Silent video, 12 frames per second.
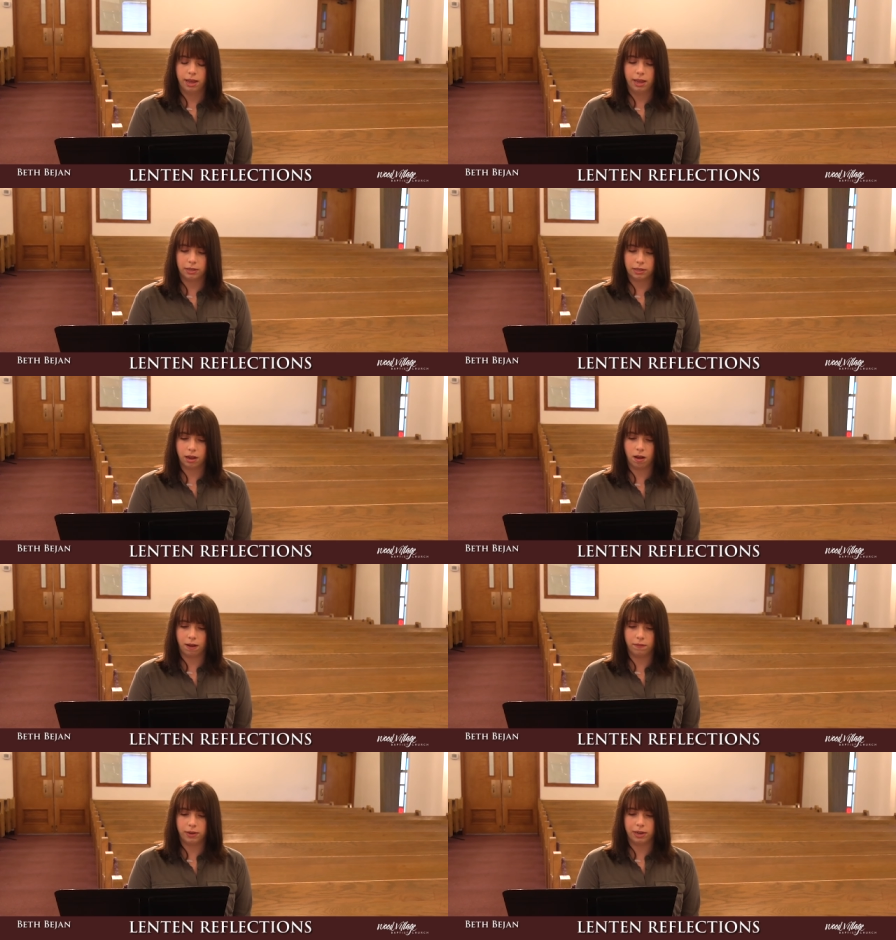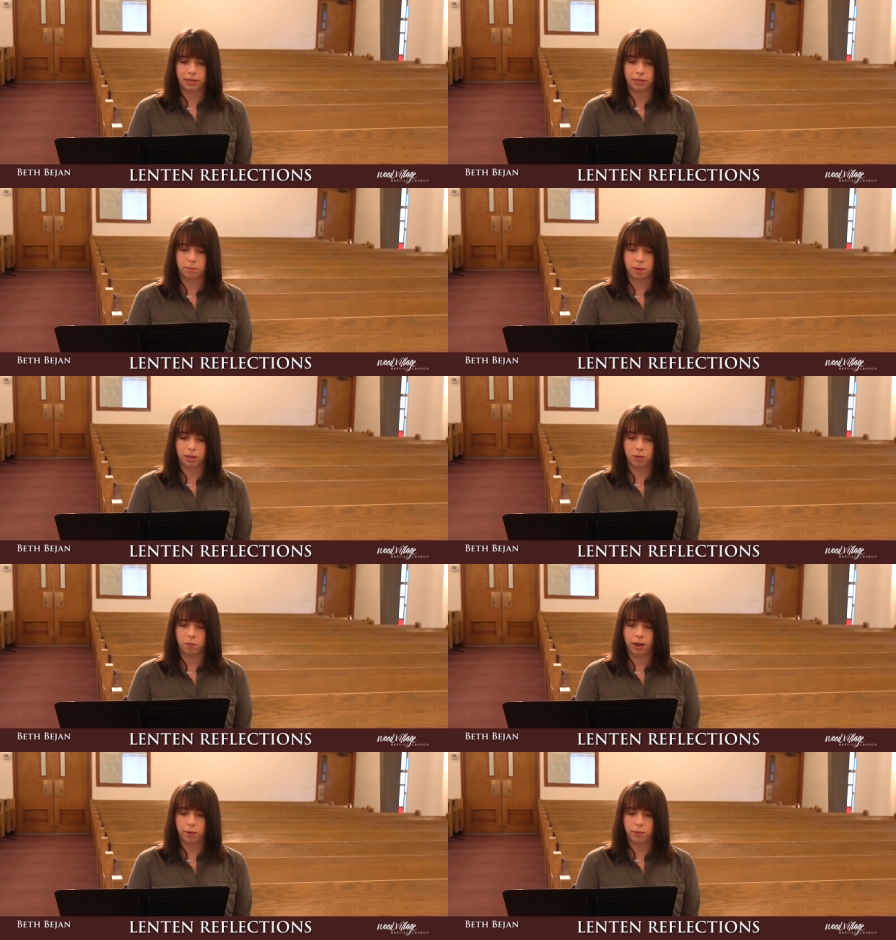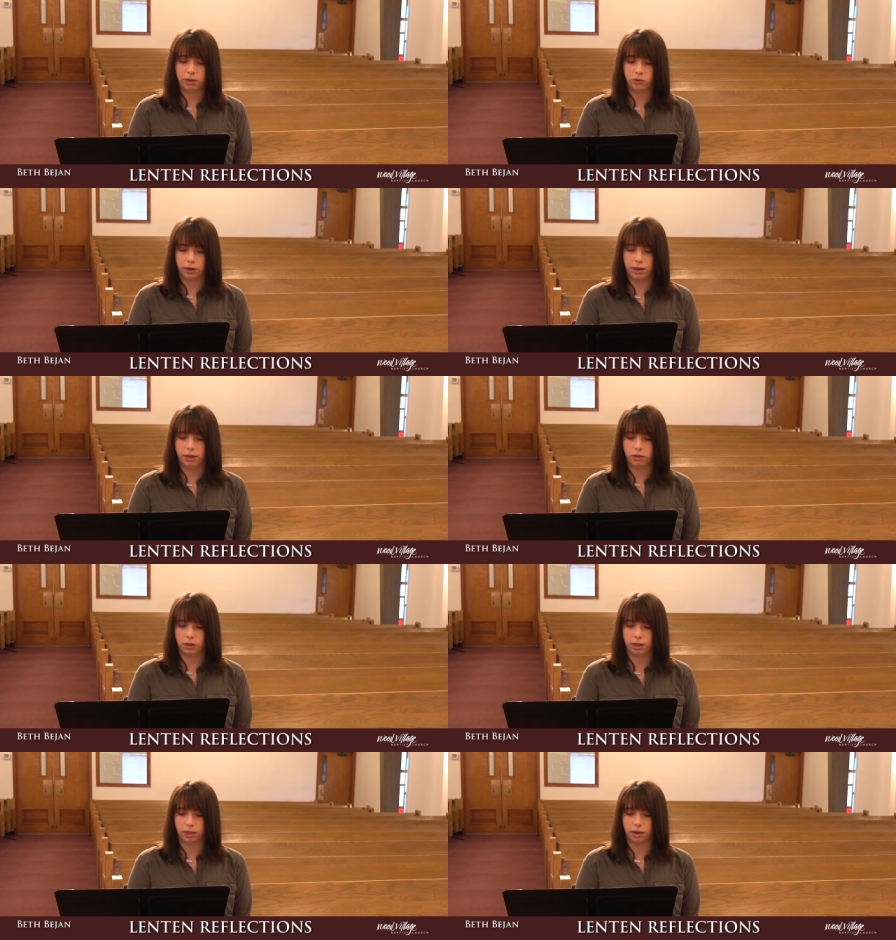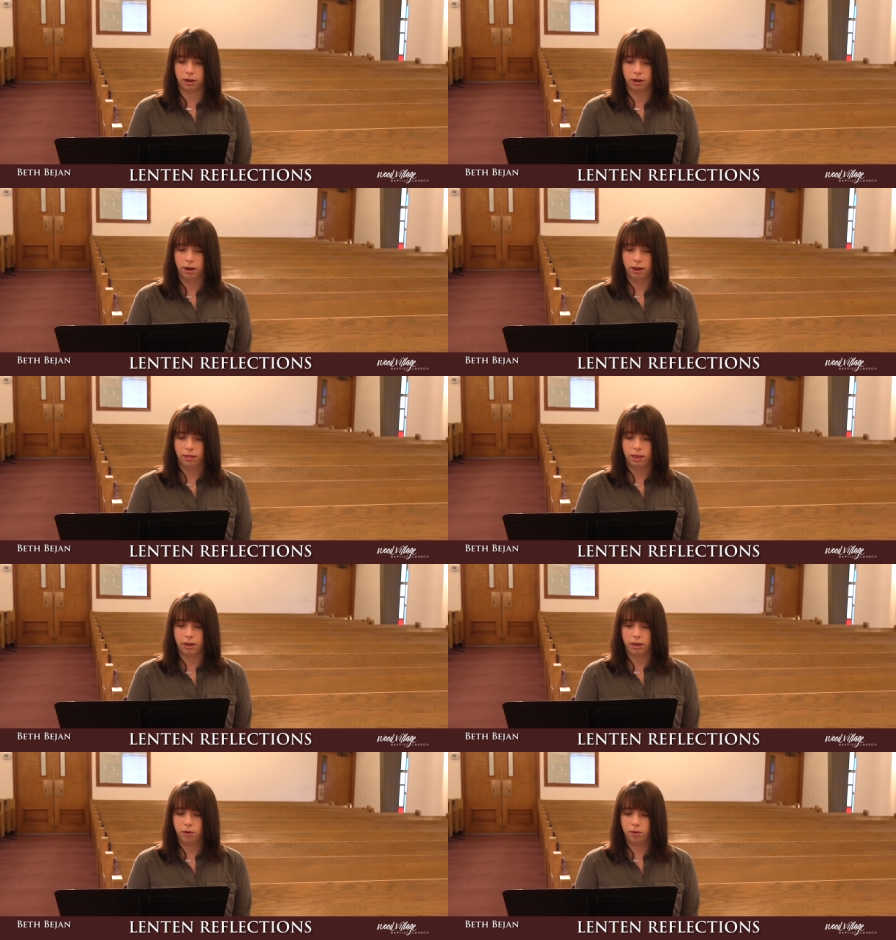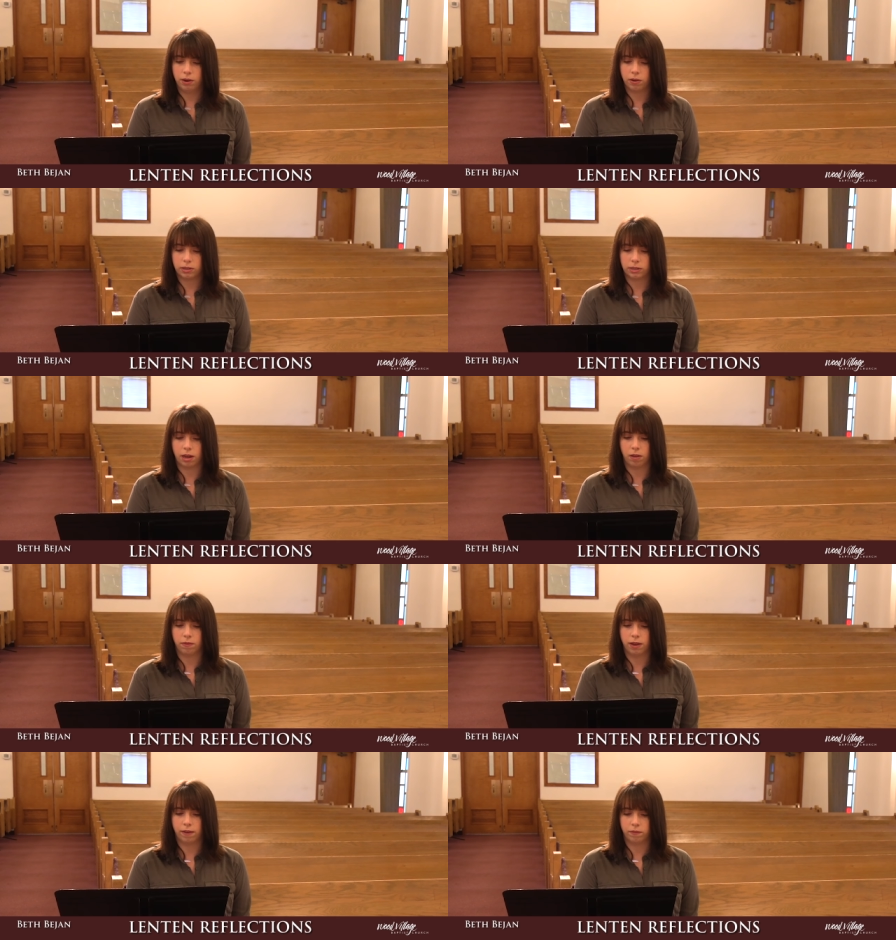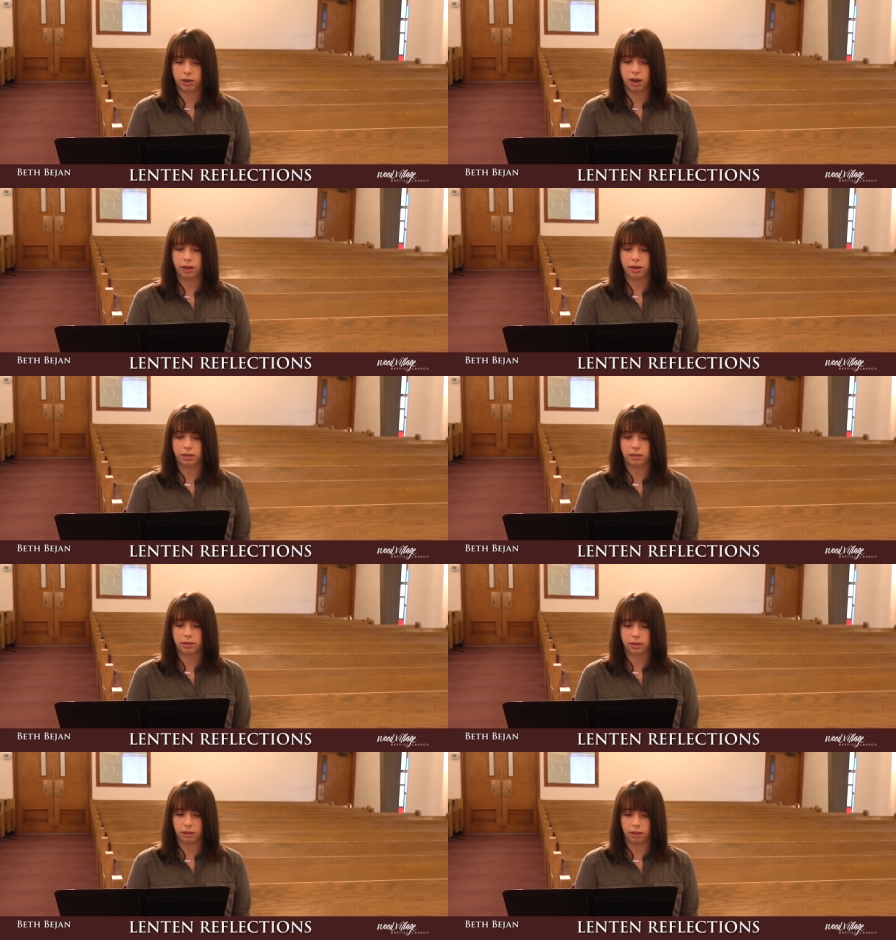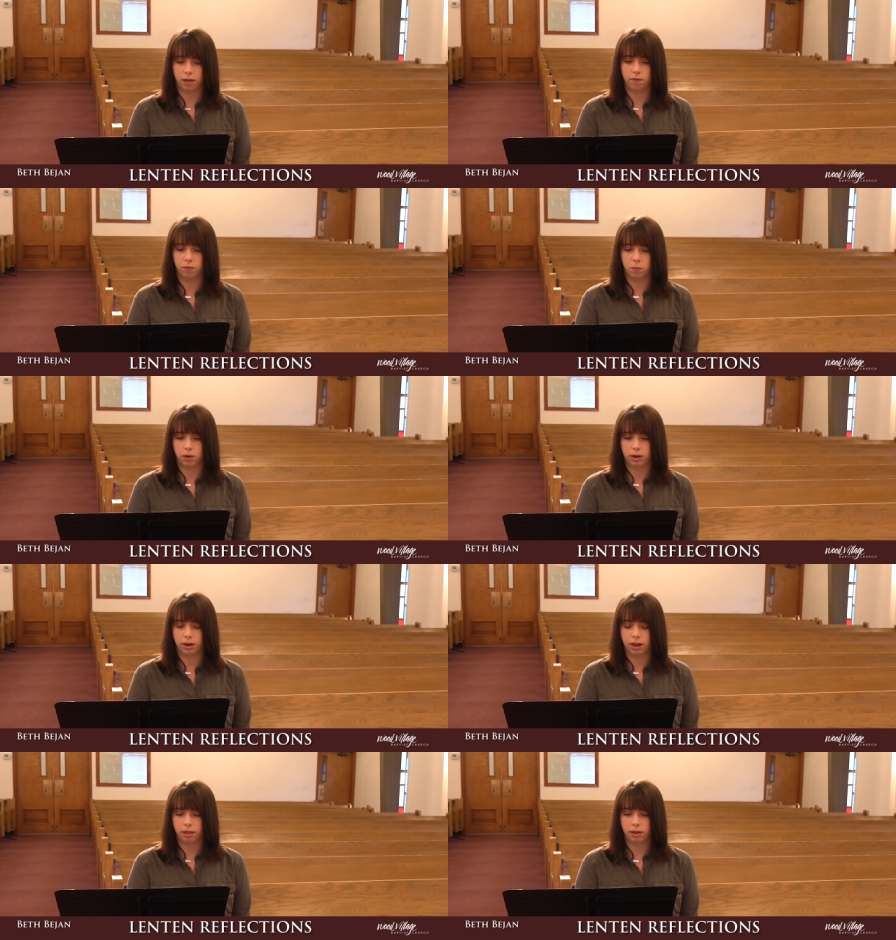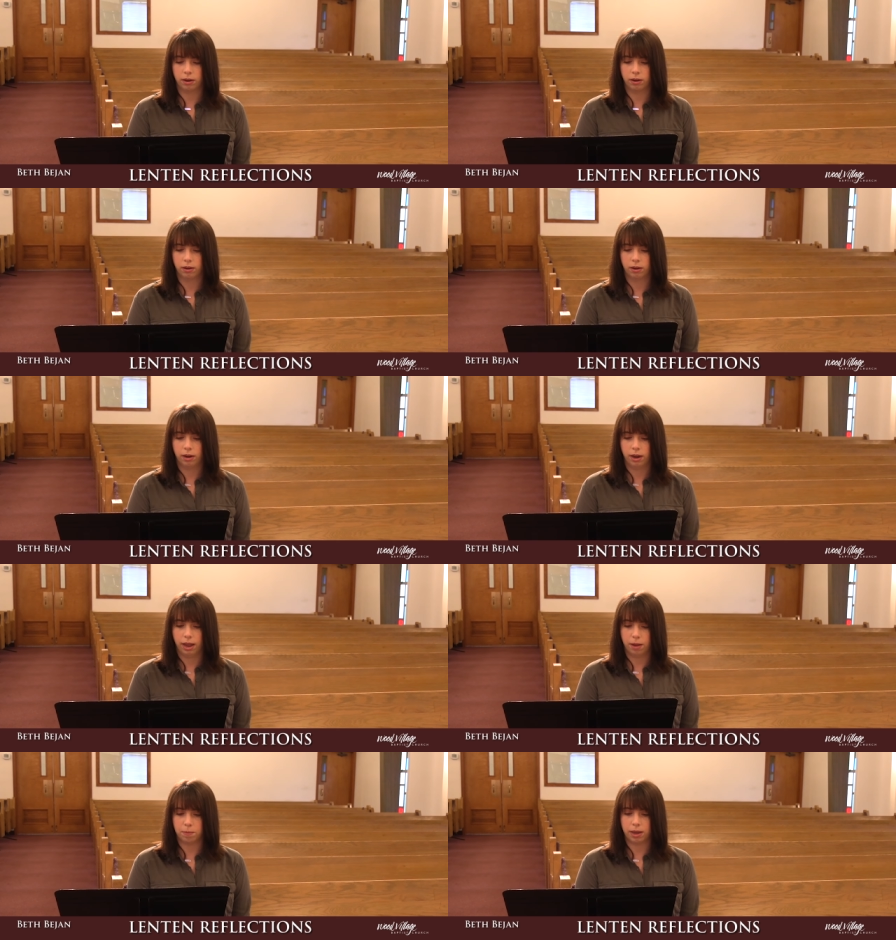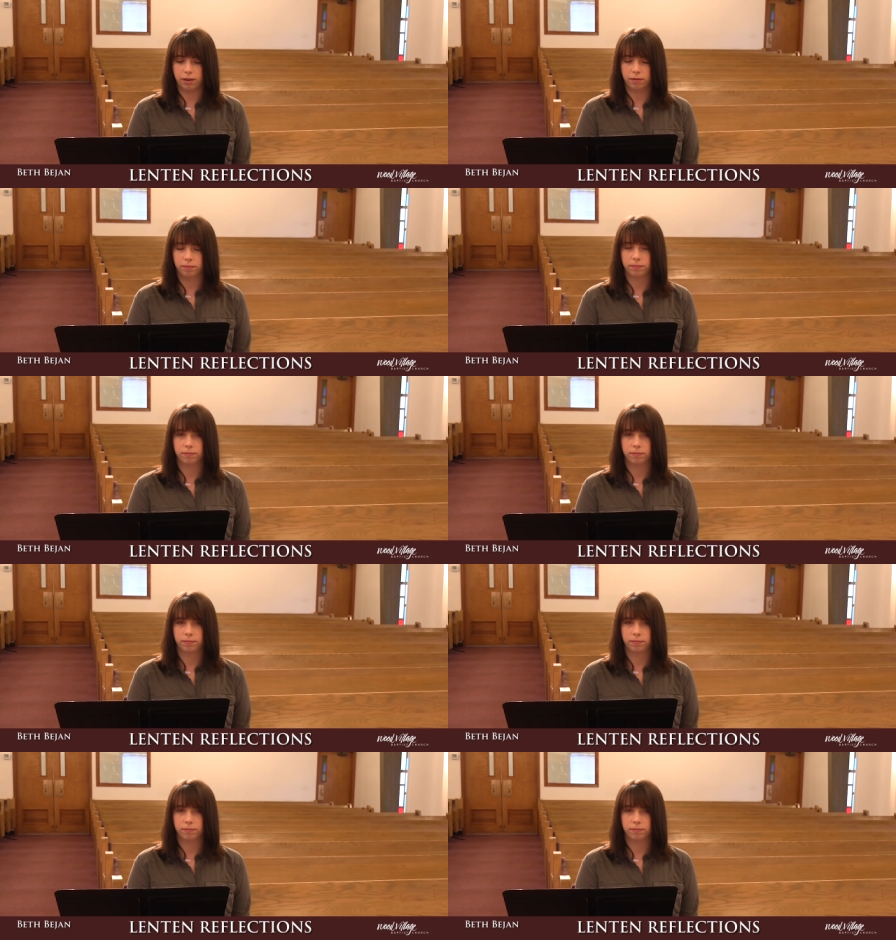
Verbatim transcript: Is it obvious by the way we treat each other that you yourself have taught us to love one another? Amen.